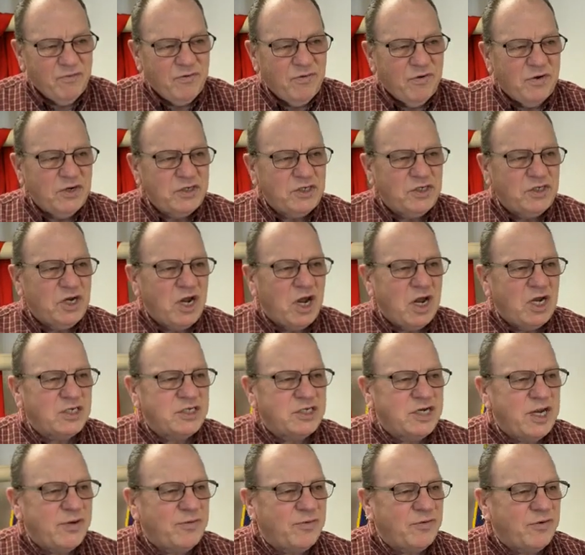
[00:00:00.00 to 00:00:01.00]
1
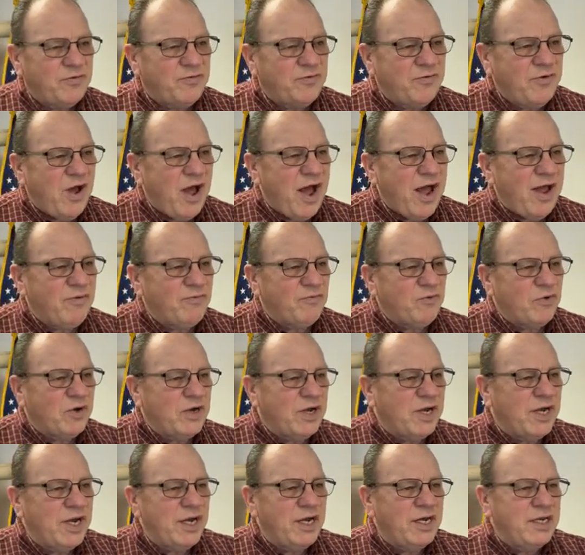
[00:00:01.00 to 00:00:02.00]
John chapter 5,
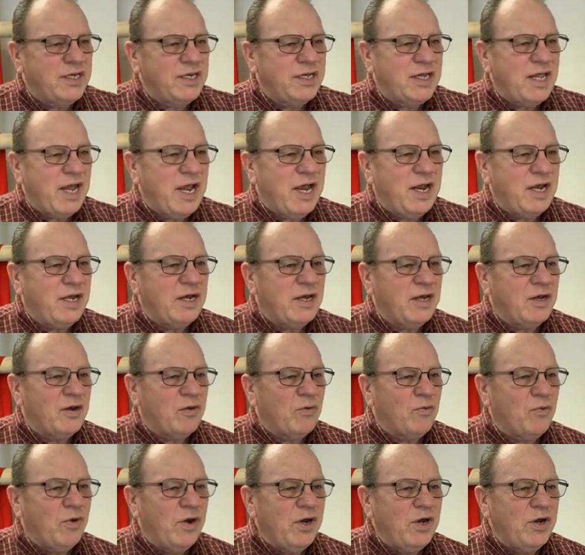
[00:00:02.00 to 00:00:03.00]
we'll get into that
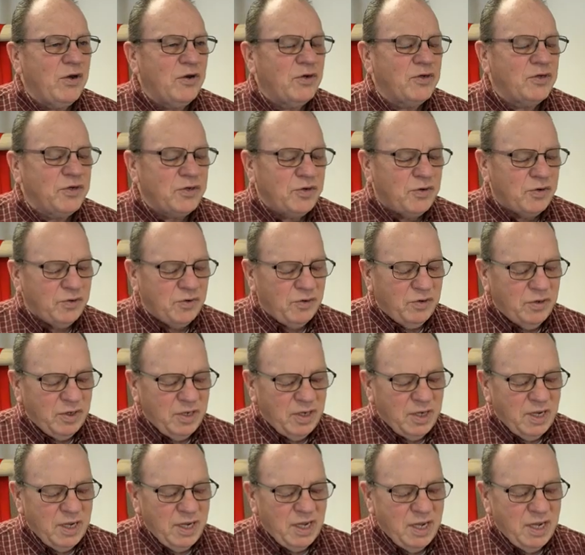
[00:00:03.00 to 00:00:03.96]
in a week or two.